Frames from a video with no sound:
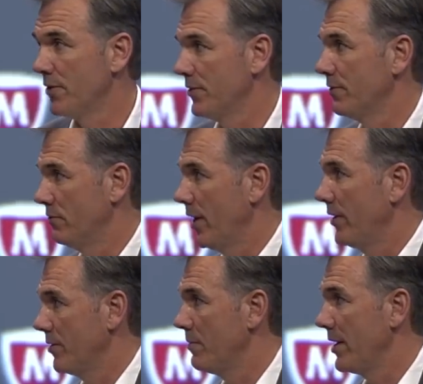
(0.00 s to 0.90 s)
us of
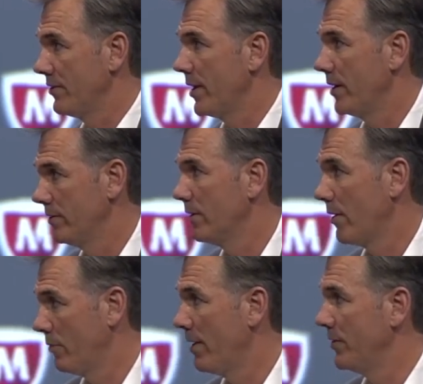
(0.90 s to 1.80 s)
failure based on
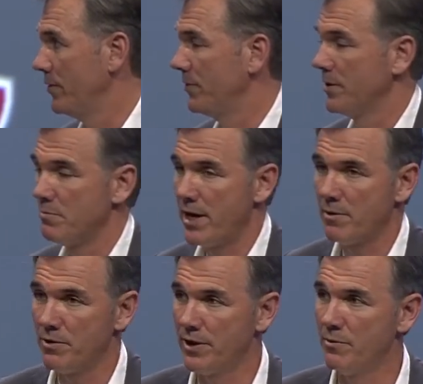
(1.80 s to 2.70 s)
our revenues and the
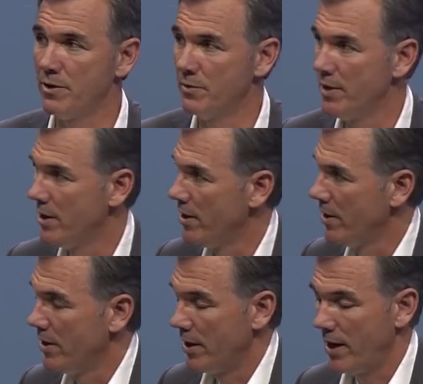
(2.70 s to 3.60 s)
payroll that we were
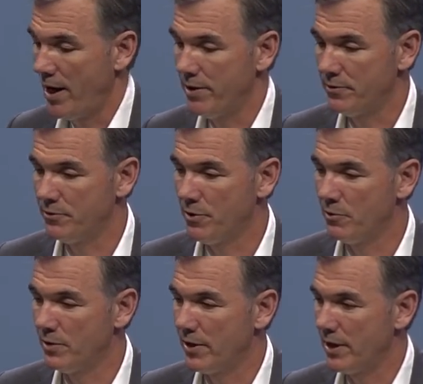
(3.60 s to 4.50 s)
uh,
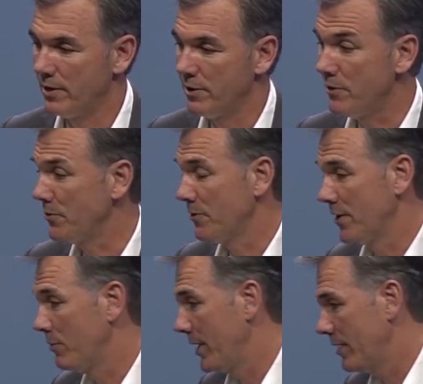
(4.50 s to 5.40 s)
so uh, the also
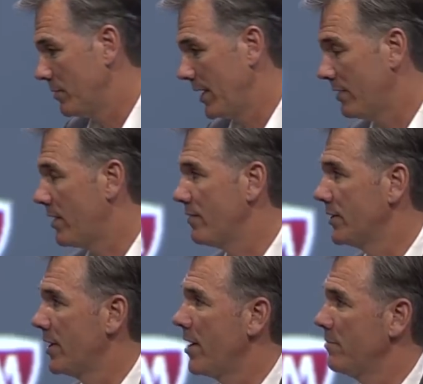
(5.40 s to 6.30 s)
thing we had, we had a lot of
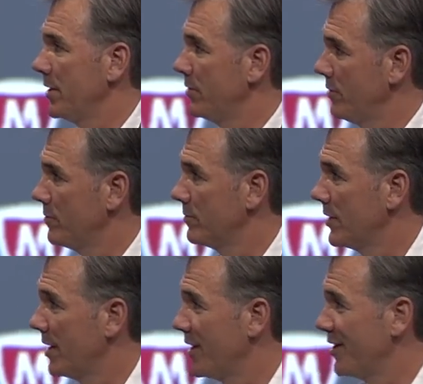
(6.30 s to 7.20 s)
autonomy too,
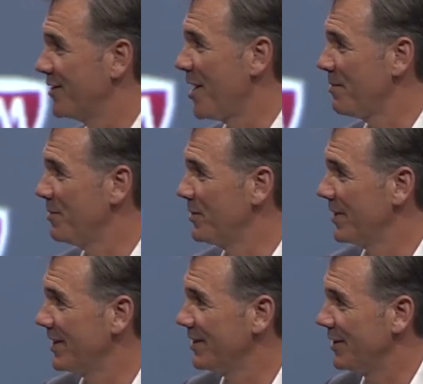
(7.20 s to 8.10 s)
uh, autonomy
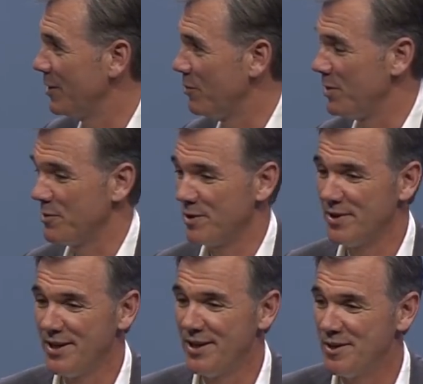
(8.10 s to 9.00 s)
within you know we were
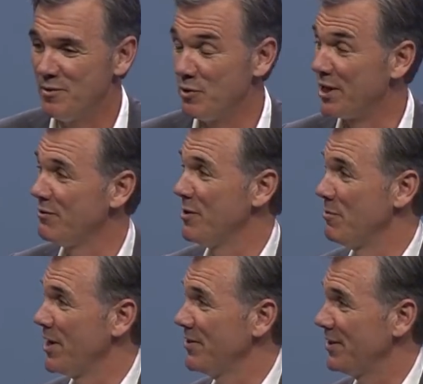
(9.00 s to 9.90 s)
we were given a
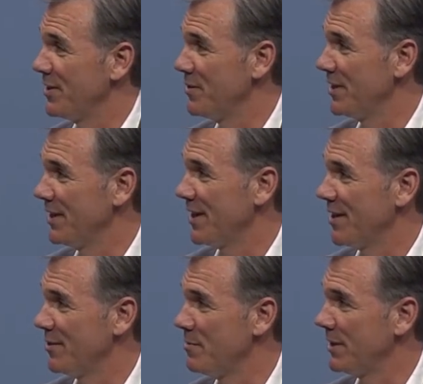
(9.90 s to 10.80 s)
budget. The only
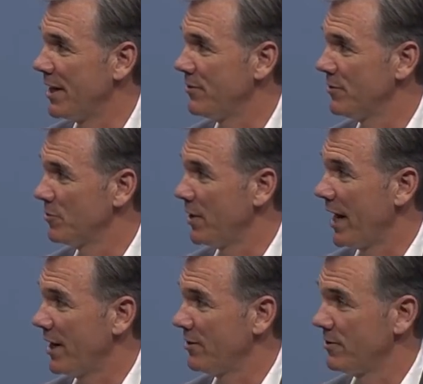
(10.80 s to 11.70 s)
uh, limitations we
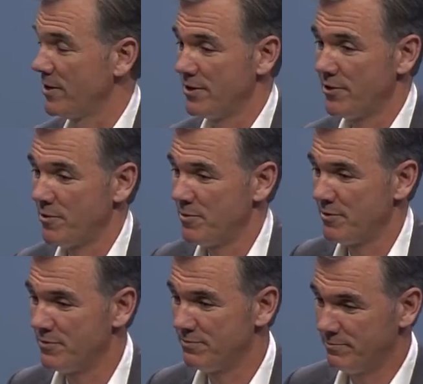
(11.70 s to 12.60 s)
had in terms
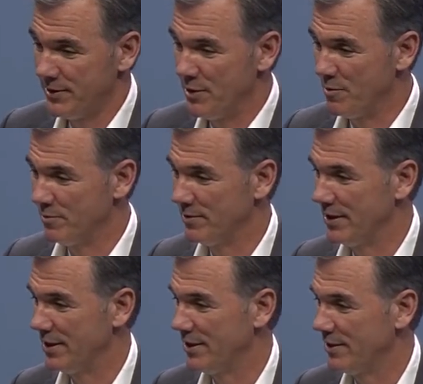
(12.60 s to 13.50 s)
of you know
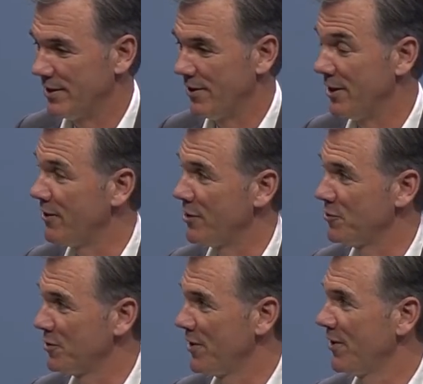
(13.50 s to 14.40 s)
uh, our
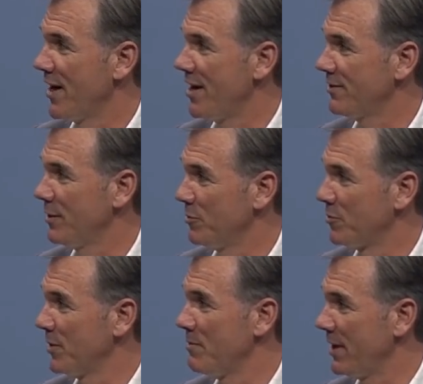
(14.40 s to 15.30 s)
intellectual curiosity
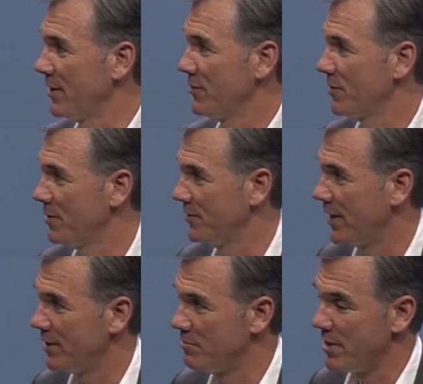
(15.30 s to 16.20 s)
was really making sure we
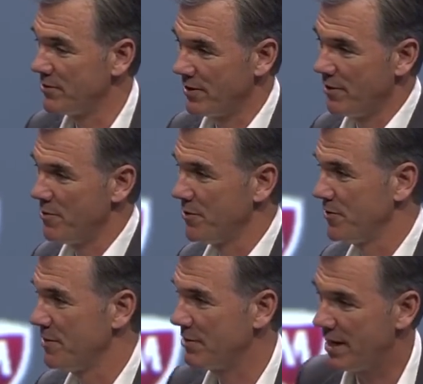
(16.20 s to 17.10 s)
stayed in the budget. Our
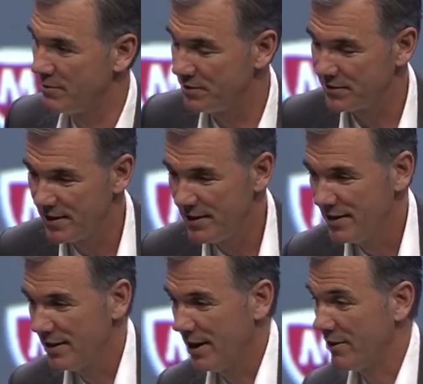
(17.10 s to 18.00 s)
ownership gave us.
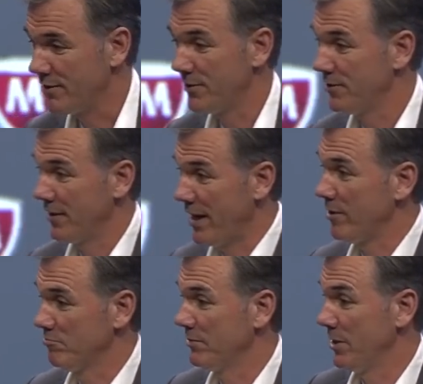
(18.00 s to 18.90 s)
Uh, so listen, hey,
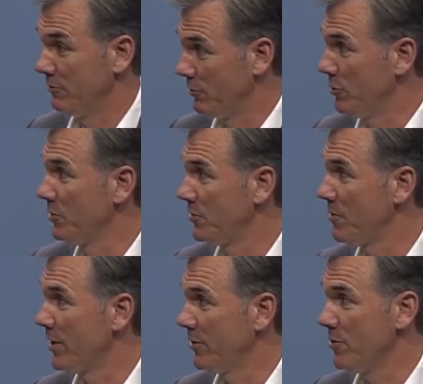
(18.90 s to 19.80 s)
you know, do what you
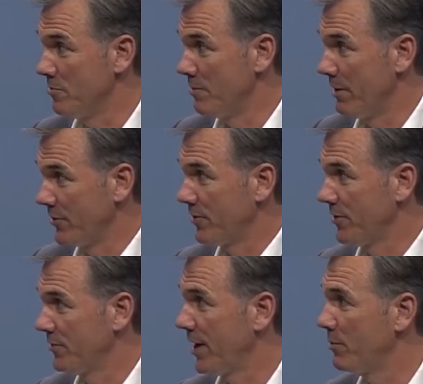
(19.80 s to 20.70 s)
want to do, but make sure
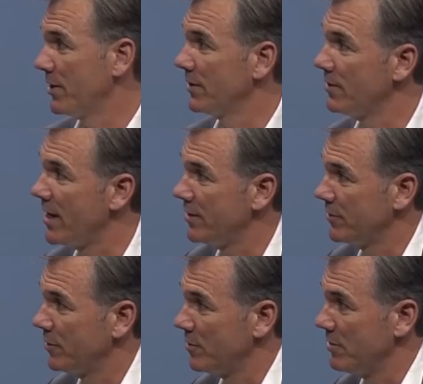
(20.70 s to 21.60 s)
you stay within the
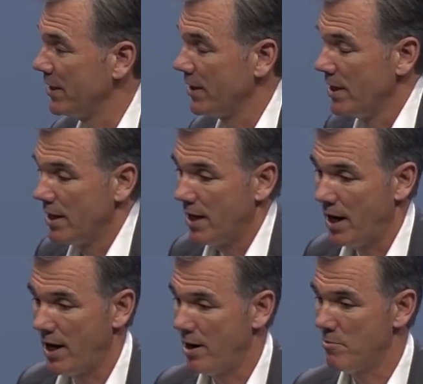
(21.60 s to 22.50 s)
lines a little bit.
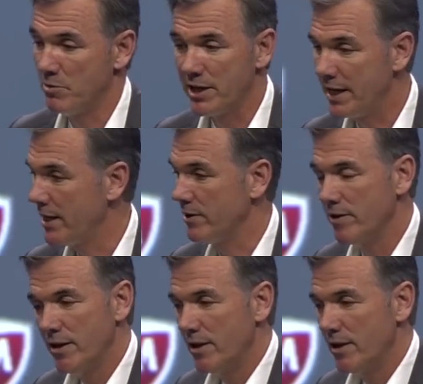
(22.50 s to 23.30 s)
Uh, but again,